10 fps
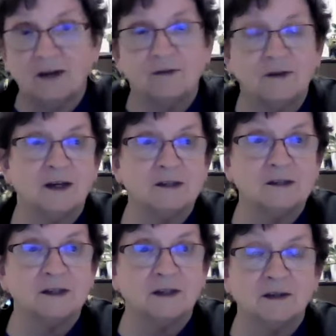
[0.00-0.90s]

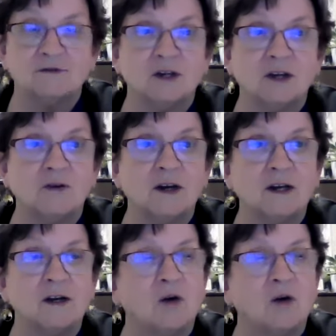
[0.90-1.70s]
life-enhancing, life-generating,